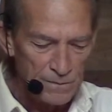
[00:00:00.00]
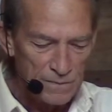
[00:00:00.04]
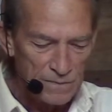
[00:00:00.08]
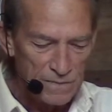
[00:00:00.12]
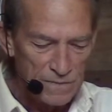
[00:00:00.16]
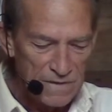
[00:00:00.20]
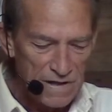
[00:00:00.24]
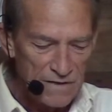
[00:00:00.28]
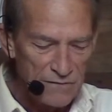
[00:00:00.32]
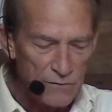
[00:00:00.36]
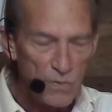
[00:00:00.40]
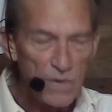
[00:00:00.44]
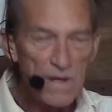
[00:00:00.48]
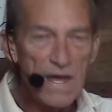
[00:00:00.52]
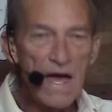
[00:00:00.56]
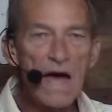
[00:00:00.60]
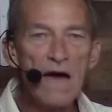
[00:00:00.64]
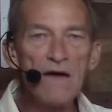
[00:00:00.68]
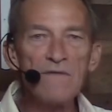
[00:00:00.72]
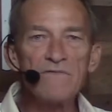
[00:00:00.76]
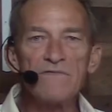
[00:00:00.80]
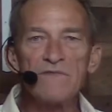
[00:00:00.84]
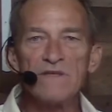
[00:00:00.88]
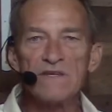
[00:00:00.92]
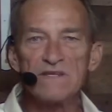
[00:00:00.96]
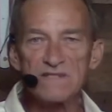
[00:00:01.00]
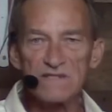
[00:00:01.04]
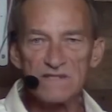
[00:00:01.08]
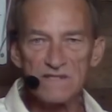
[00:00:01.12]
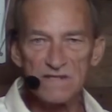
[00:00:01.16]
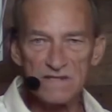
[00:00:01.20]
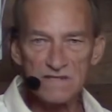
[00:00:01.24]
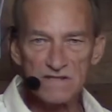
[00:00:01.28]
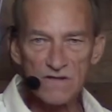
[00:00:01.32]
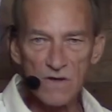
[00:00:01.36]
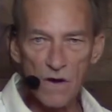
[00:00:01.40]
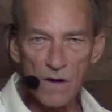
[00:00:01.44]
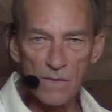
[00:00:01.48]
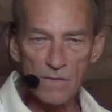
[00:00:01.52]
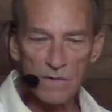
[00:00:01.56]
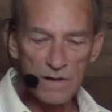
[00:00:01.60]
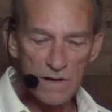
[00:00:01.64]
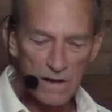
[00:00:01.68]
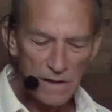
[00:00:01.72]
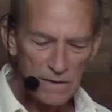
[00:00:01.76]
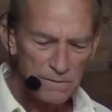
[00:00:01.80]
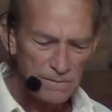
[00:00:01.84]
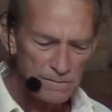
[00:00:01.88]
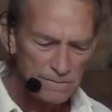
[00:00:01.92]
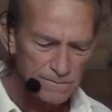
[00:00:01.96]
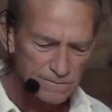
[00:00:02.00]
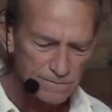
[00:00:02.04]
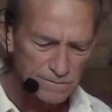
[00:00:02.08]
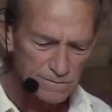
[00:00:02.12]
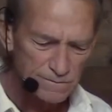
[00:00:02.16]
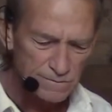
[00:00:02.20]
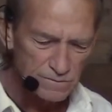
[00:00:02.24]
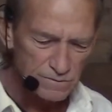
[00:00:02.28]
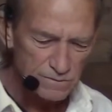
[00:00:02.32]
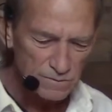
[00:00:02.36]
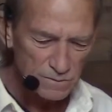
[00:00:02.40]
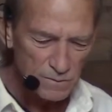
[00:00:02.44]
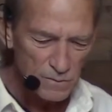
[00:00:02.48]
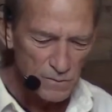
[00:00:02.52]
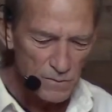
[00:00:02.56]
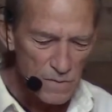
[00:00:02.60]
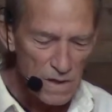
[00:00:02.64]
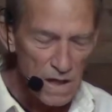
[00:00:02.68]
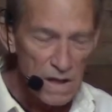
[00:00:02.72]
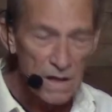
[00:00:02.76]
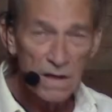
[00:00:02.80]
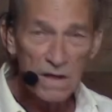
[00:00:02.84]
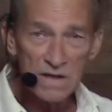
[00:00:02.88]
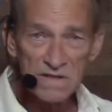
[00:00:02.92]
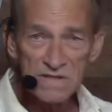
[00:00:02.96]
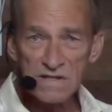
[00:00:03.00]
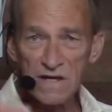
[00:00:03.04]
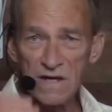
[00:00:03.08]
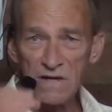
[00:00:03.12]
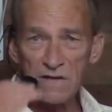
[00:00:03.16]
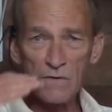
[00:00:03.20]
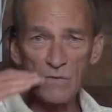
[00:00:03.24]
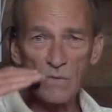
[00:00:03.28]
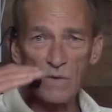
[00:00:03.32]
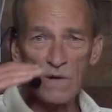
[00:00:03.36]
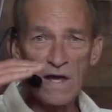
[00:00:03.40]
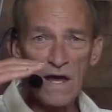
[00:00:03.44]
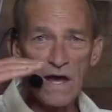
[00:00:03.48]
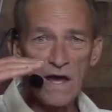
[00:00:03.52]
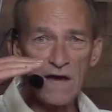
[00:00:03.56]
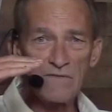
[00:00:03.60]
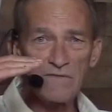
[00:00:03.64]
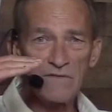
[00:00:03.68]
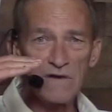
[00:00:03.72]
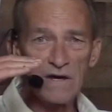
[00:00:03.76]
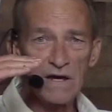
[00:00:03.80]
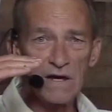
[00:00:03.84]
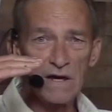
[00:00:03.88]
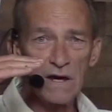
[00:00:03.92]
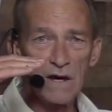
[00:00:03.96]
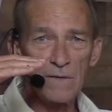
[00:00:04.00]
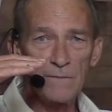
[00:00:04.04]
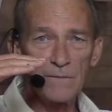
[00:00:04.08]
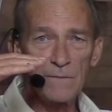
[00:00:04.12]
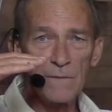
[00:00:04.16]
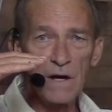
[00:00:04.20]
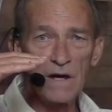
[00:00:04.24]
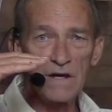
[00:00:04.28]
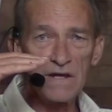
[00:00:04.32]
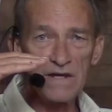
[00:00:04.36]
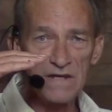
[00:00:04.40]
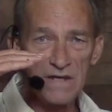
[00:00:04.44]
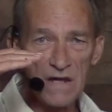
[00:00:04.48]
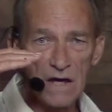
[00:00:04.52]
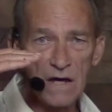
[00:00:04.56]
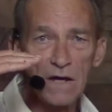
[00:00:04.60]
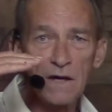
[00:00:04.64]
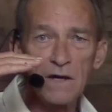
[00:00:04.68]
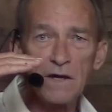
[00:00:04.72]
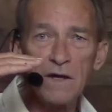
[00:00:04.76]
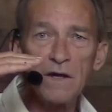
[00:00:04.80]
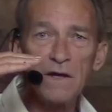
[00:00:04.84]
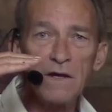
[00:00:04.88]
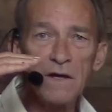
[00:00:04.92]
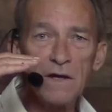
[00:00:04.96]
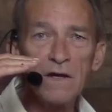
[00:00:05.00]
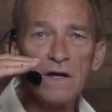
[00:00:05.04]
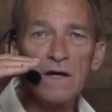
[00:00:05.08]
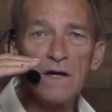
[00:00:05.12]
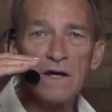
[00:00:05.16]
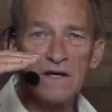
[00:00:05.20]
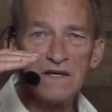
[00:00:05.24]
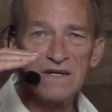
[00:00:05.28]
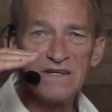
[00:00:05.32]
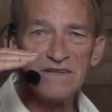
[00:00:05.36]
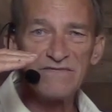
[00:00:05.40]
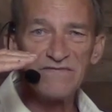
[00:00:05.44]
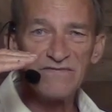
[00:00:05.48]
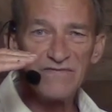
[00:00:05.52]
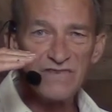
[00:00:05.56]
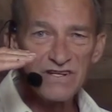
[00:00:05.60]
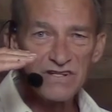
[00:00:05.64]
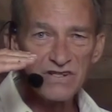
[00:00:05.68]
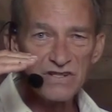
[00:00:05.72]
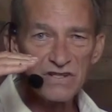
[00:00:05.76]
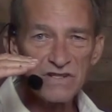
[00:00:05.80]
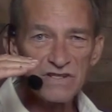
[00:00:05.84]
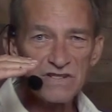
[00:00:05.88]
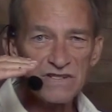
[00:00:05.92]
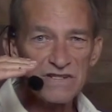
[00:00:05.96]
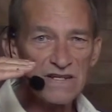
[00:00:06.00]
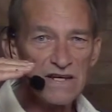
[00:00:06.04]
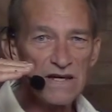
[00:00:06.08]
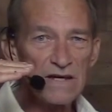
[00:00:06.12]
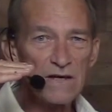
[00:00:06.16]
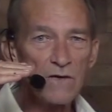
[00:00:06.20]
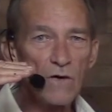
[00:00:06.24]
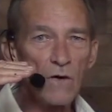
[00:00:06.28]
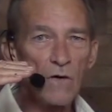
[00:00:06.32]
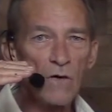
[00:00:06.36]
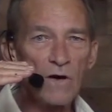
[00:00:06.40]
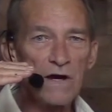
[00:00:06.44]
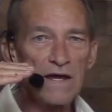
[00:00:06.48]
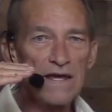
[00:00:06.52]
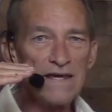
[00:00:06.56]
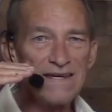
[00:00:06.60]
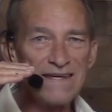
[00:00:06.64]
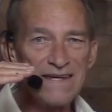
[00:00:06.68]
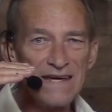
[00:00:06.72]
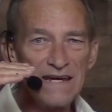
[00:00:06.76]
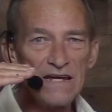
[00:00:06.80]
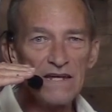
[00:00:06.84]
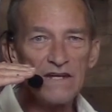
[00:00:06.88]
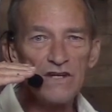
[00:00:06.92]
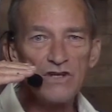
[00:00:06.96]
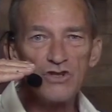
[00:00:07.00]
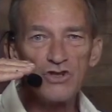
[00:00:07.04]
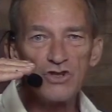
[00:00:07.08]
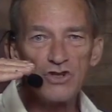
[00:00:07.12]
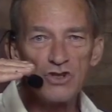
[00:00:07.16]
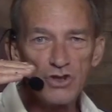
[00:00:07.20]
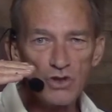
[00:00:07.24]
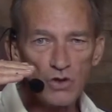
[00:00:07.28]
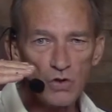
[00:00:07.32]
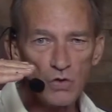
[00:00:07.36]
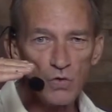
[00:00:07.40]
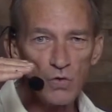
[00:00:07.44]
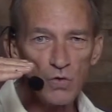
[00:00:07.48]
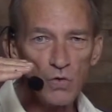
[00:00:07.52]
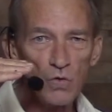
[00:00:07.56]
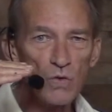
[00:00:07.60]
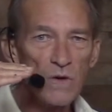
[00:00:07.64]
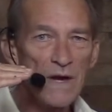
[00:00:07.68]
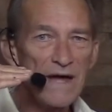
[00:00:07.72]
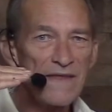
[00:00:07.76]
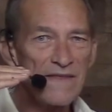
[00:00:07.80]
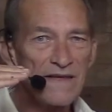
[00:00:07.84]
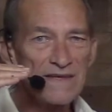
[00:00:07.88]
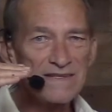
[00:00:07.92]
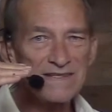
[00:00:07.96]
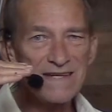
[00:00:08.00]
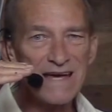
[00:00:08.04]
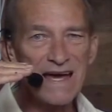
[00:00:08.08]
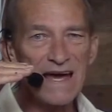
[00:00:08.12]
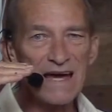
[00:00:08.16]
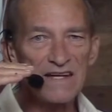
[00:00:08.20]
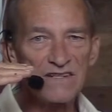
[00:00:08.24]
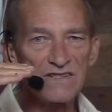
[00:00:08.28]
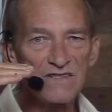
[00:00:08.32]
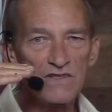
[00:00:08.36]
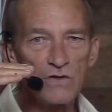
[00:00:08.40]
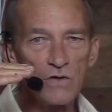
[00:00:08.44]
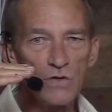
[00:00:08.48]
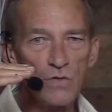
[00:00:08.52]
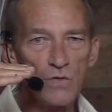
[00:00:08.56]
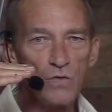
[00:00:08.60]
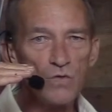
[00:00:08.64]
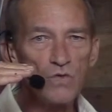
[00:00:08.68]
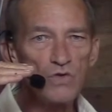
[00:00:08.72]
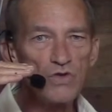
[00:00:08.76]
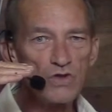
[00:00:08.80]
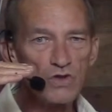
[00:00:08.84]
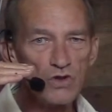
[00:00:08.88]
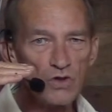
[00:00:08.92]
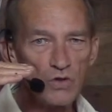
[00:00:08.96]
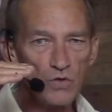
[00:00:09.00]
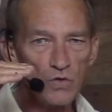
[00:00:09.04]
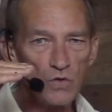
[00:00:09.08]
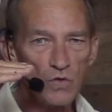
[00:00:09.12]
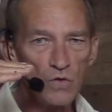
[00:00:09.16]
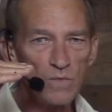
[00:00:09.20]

If we have this disharmony, let's say that we have a yin deficiency or a yin shu, that's XU, shu,